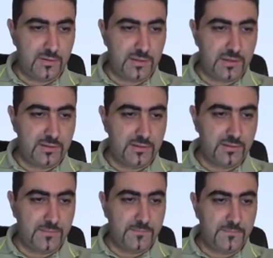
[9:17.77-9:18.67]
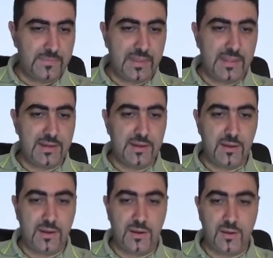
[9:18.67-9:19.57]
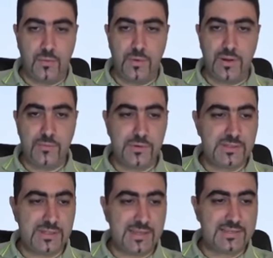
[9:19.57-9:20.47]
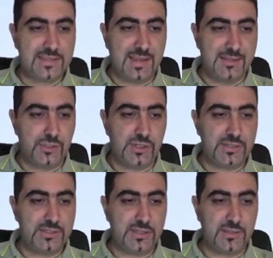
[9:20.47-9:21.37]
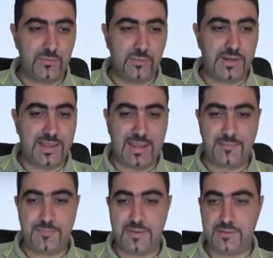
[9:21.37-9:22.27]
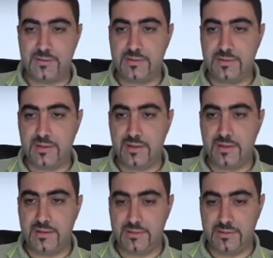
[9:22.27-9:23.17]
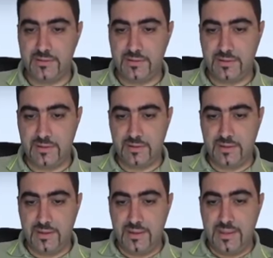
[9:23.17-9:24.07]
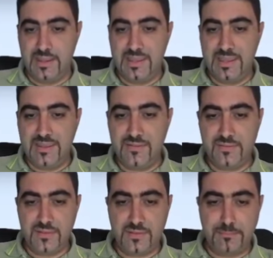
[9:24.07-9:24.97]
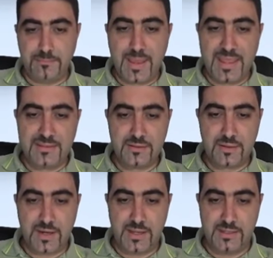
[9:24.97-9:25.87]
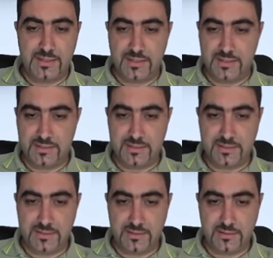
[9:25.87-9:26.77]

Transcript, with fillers: Okay. And uh, when we select adjacent, what happens is even the bend radius